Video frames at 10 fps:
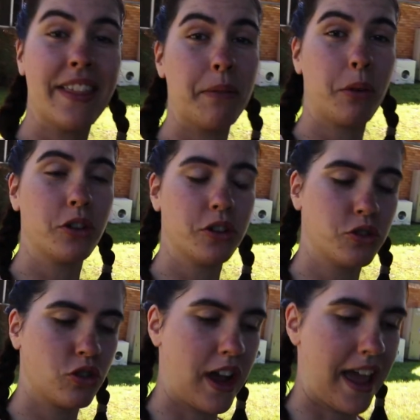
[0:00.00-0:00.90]
that I'm going to
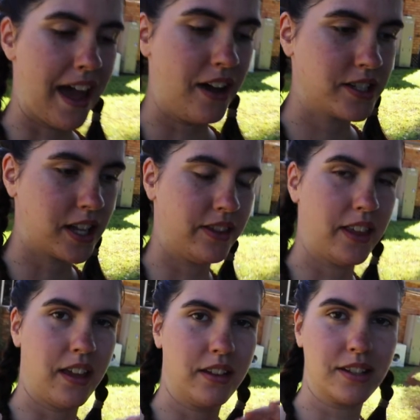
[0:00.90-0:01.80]
dry out and
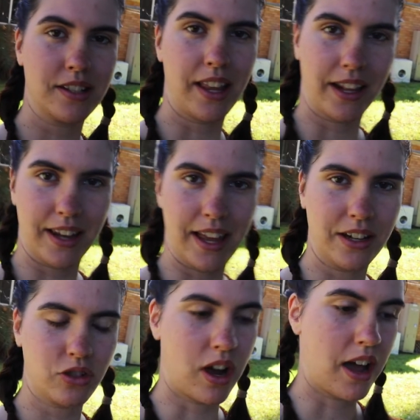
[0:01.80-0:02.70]
then just like let
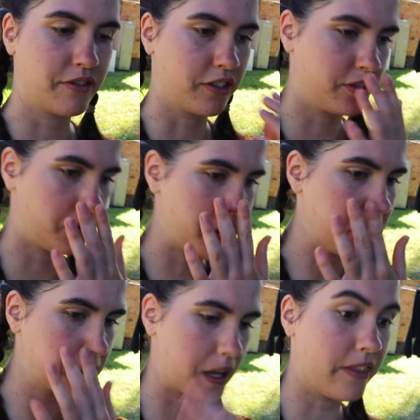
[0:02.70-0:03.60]
it dry for a few
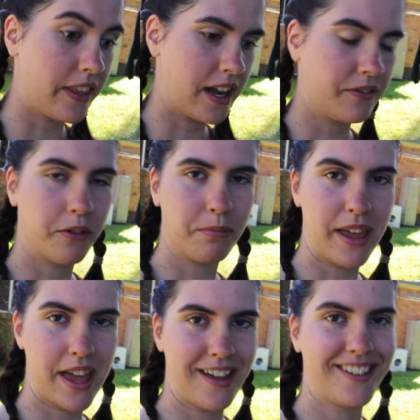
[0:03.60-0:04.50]
weeks. And then from
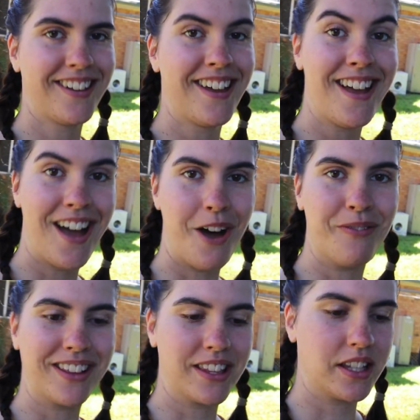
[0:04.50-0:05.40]
there, I'll
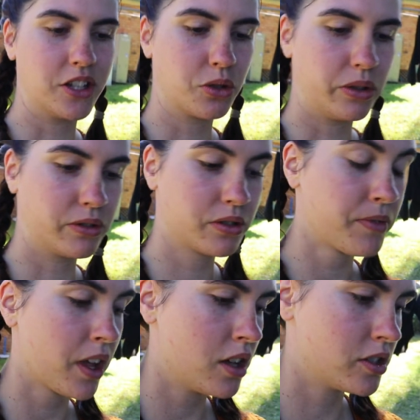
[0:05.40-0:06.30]
make the essential oils.
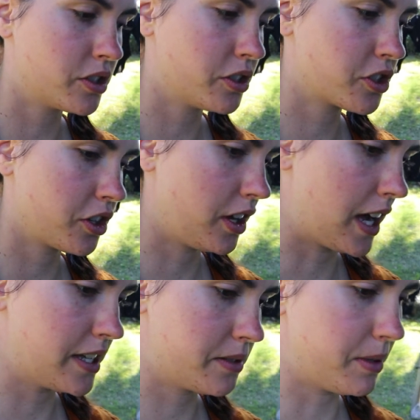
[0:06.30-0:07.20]
So I thought I'd show you
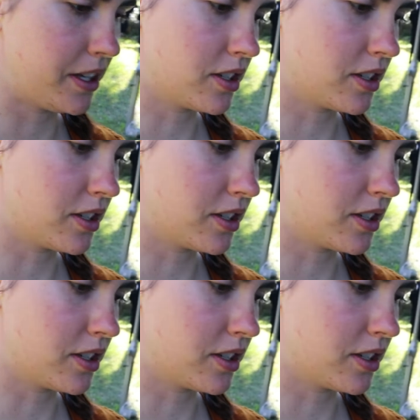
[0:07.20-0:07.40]
guys me